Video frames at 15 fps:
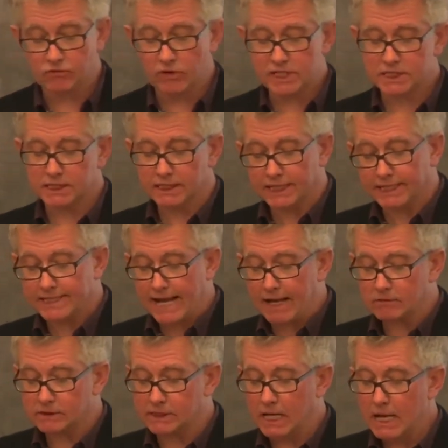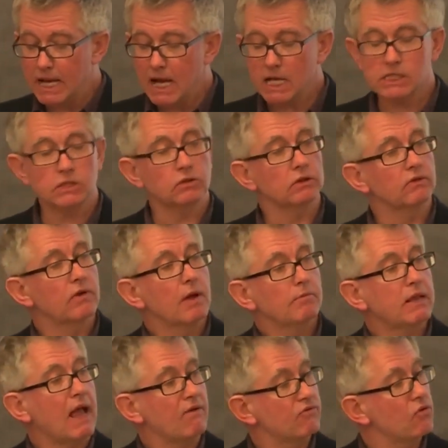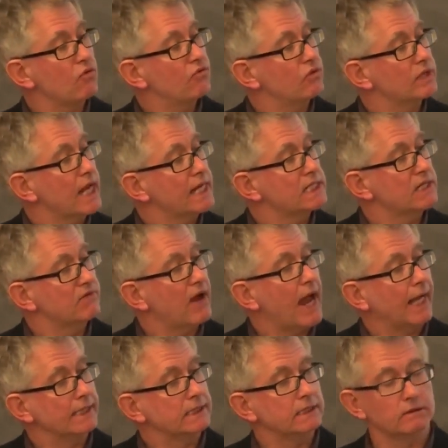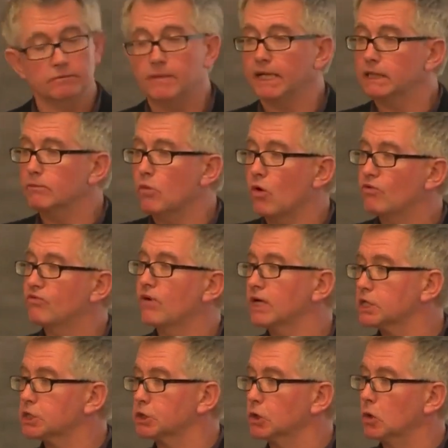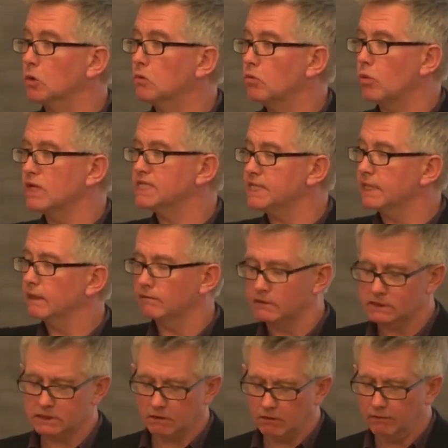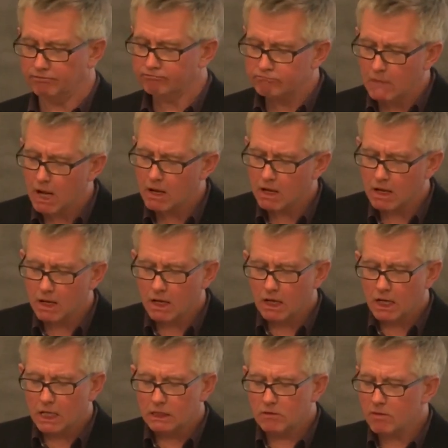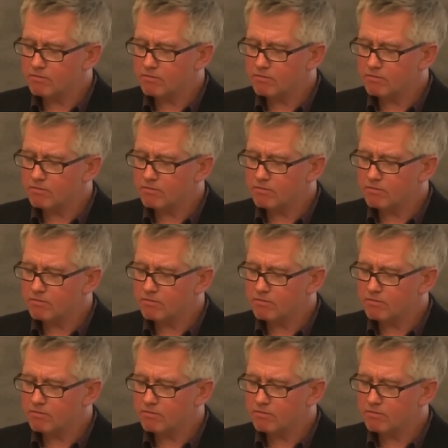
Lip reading: recently announced a sort of platform for native ads that make them more functional, whizzier, and so on. There are